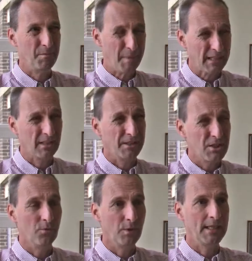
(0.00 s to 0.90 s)
background
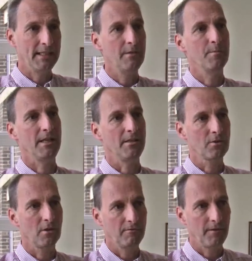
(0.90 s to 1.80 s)
isn't really in meat,
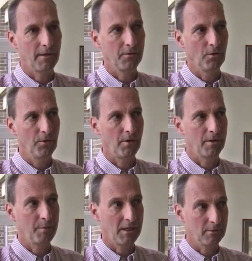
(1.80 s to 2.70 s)
so I found, although
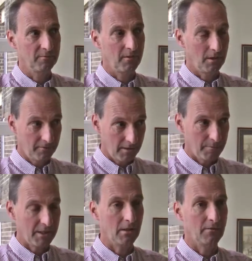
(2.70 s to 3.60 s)
I'd picked up a
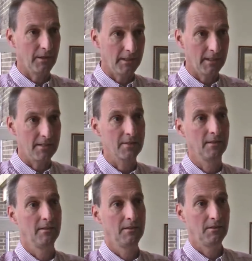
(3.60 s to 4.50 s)
fair bit over the years
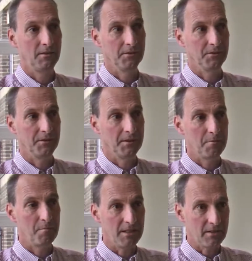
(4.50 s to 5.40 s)

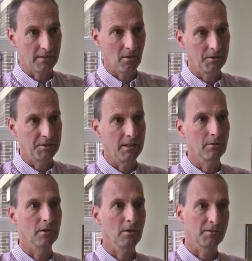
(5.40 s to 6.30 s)
on meat technology,
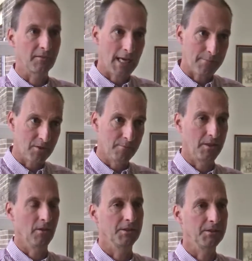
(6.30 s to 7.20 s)
there were a lot of gaps in my
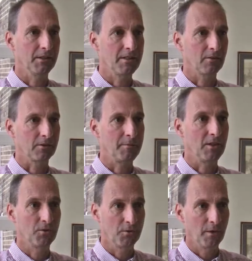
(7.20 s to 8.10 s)
knowledge, and this looked to
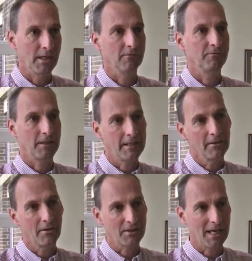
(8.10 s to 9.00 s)
be a good way of filling
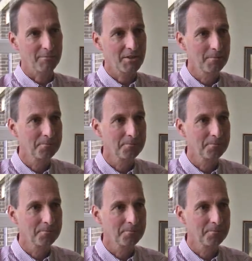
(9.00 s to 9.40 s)
in those gaps.